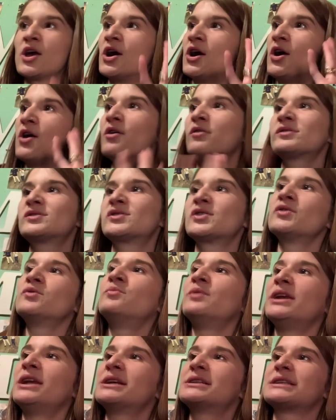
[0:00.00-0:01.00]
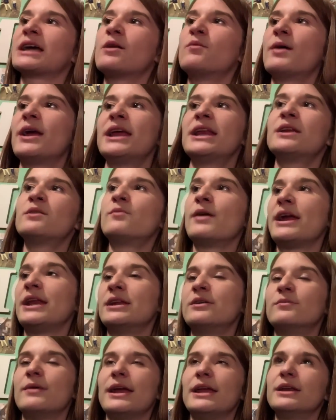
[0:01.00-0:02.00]
whole 2 weeks, I waited. We
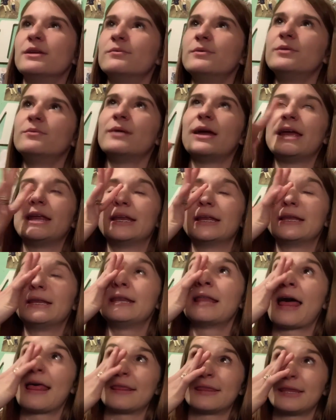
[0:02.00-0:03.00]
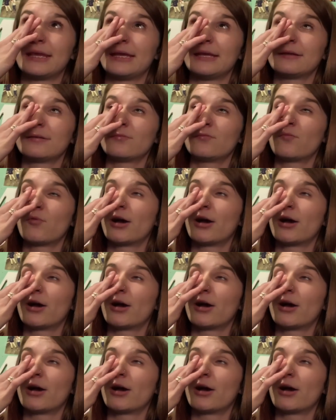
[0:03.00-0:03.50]
waited, nothing.